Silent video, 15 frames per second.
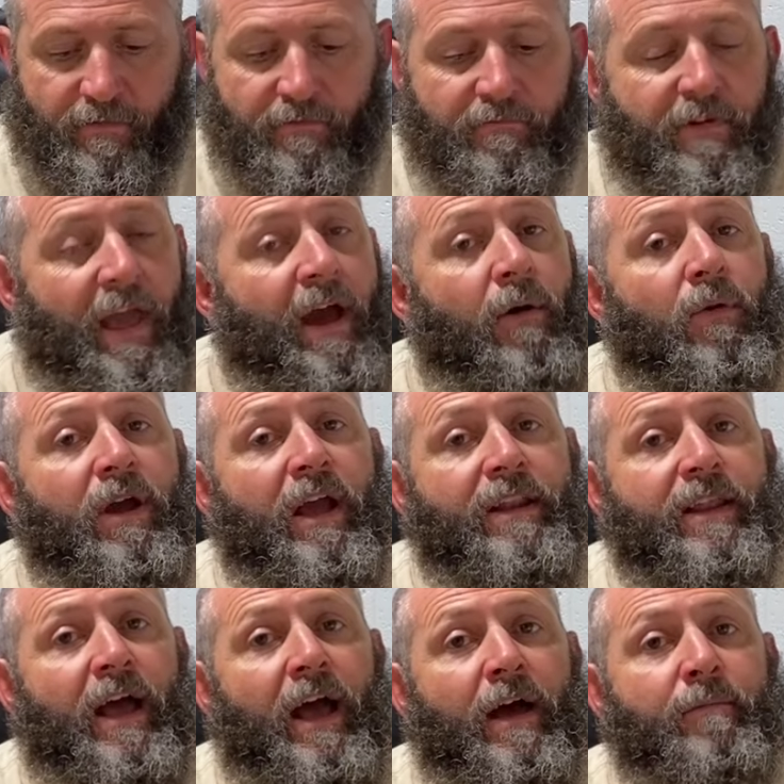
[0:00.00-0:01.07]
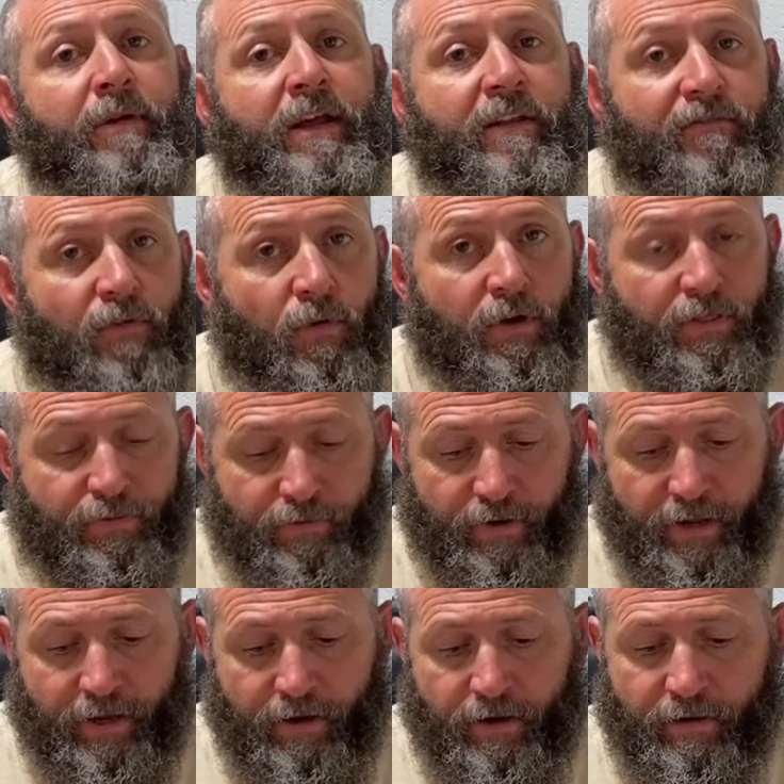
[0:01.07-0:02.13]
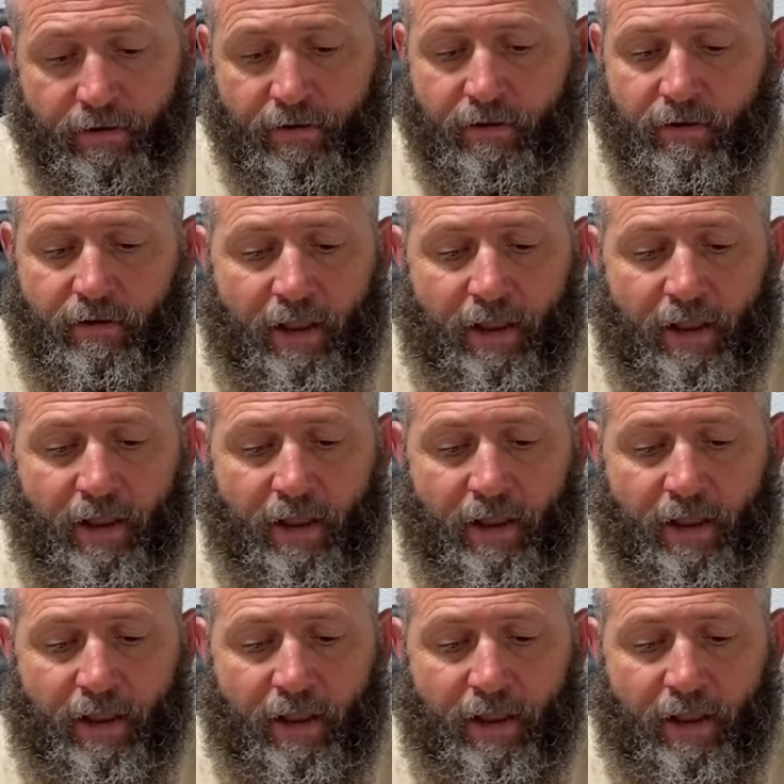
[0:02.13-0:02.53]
Now we got the high bid at 4,300.